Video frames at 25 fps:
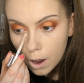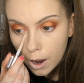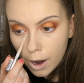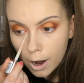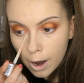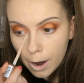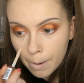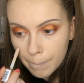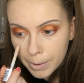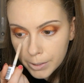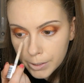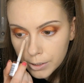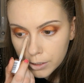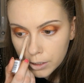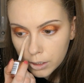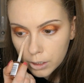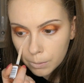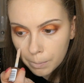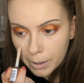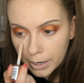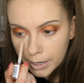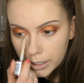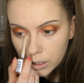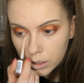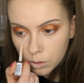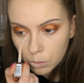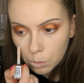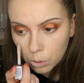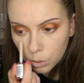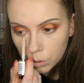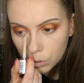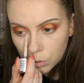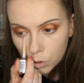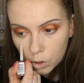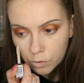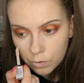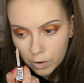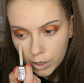It just depends what
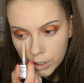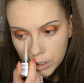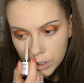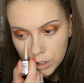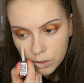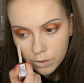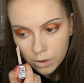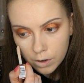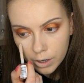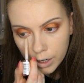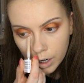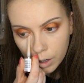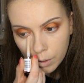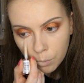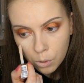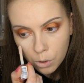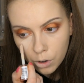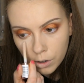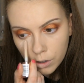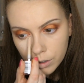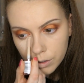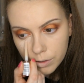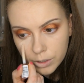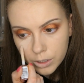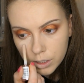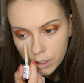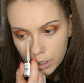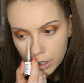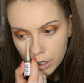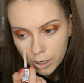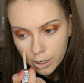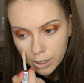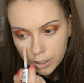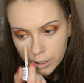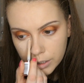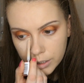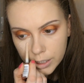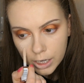sort of under eye I want.
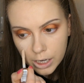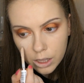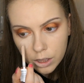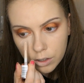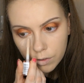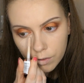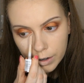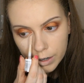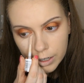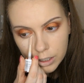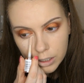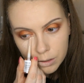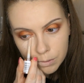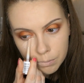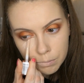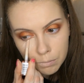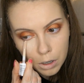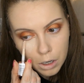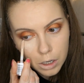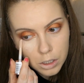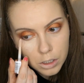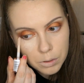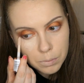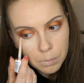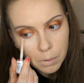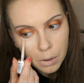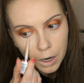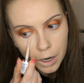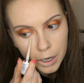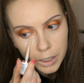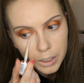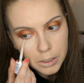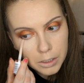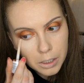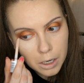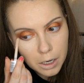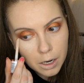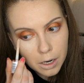The C3 is much
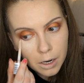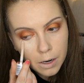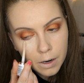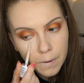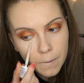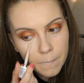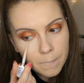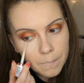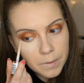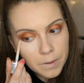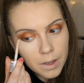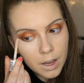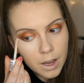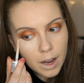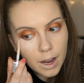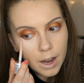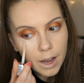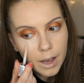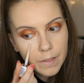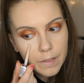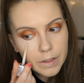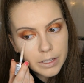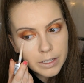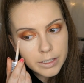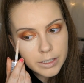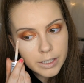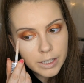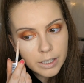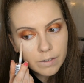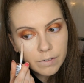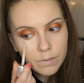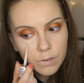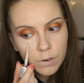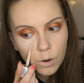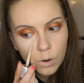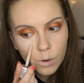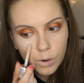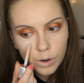brighter and the
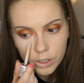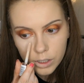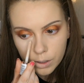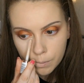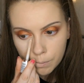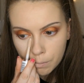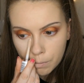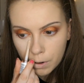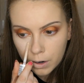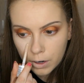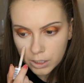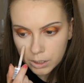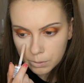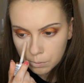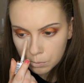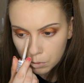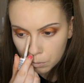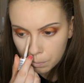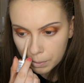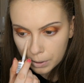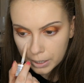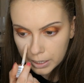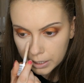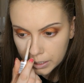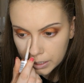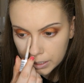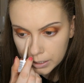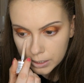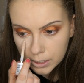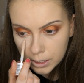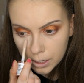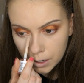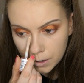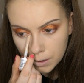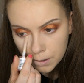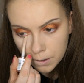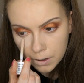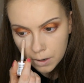C4 is a much more pinky
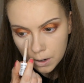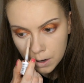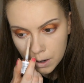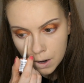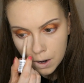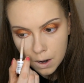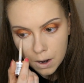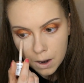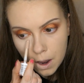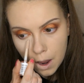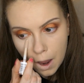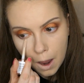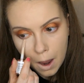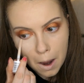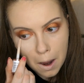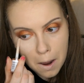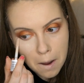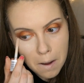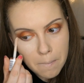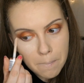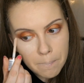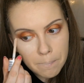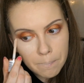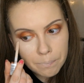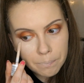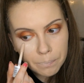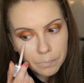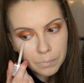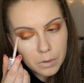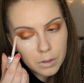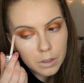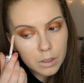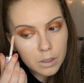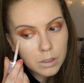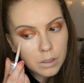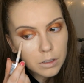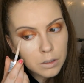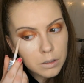tone.
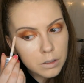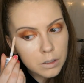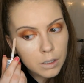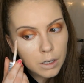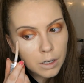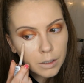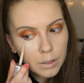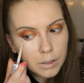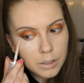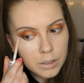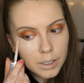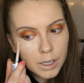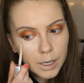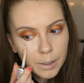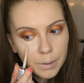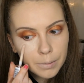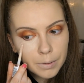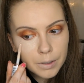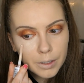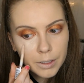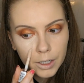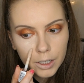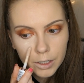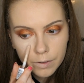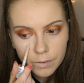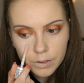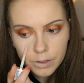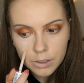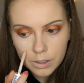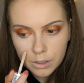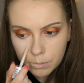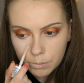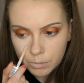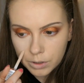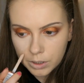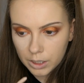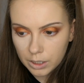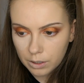So today I'm going to go for
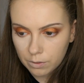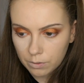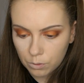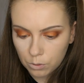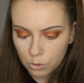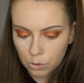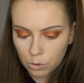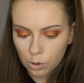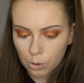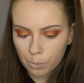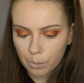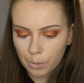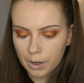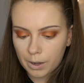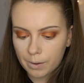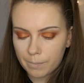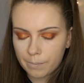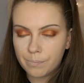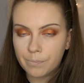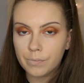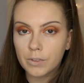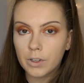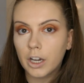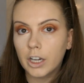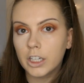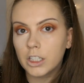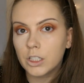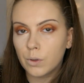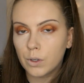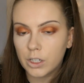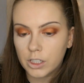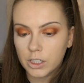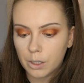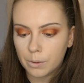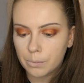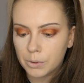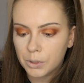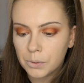some C4, but I
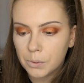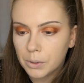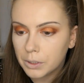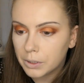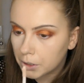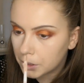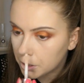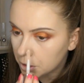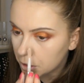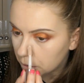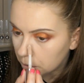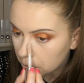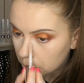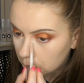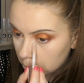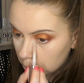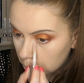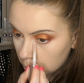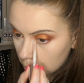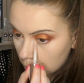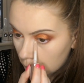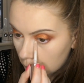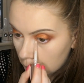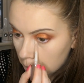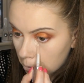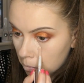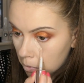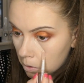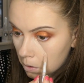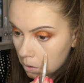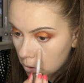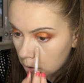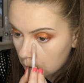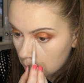switch up between the two all the time.